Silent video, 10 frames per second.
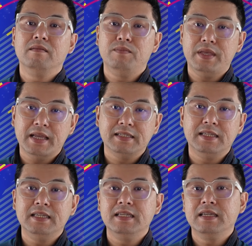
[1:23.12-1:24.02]

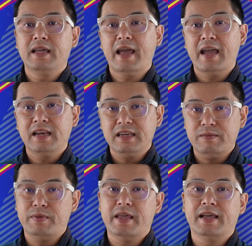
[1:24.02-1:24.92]
PSD, and
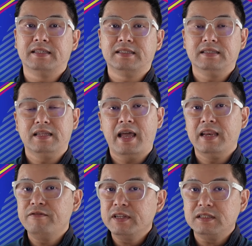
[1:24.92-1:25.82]
EPS,
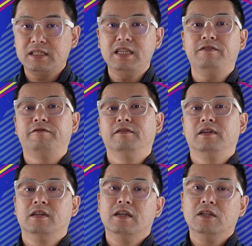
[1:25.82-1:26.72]
and even TIFF.
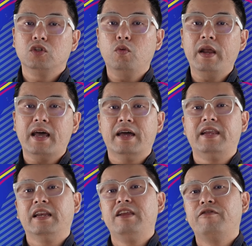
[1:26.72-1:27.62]
So what are
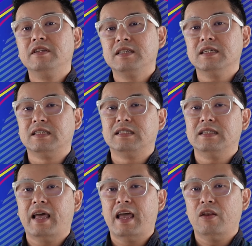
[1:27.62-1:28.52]
their differences
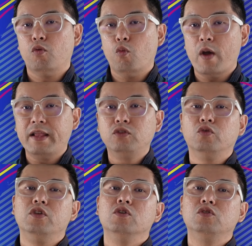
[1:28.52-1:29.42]
and when
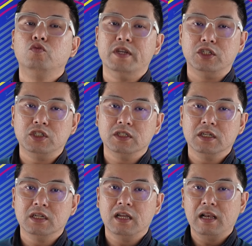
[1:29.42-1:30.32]
to use which?
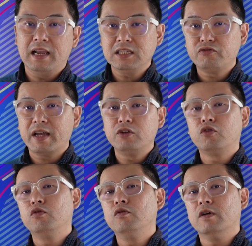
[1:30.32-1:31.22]
Let's run
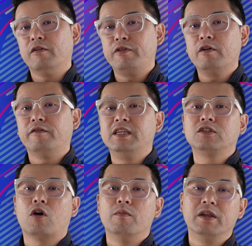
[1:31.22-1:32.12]
through a few of
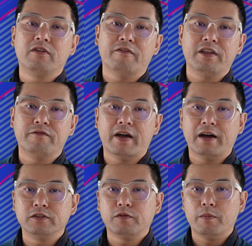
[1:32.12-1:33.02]
these common graphic
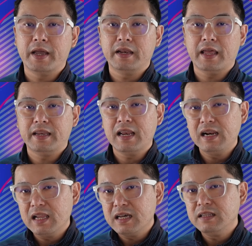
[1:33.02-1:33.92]
files format and
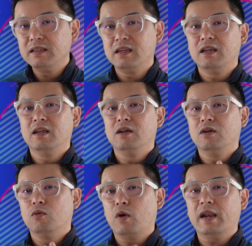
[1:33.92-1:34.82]
then learn
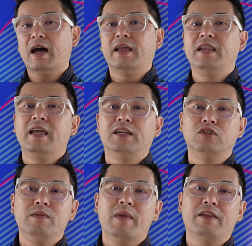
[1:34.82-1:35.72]
what are they
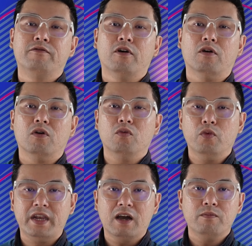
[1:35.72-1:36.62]
actually meant for,
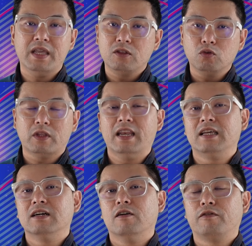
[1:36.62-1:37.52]
without being too
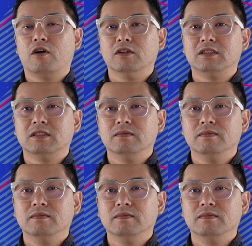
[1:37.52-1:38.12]
technical, of course.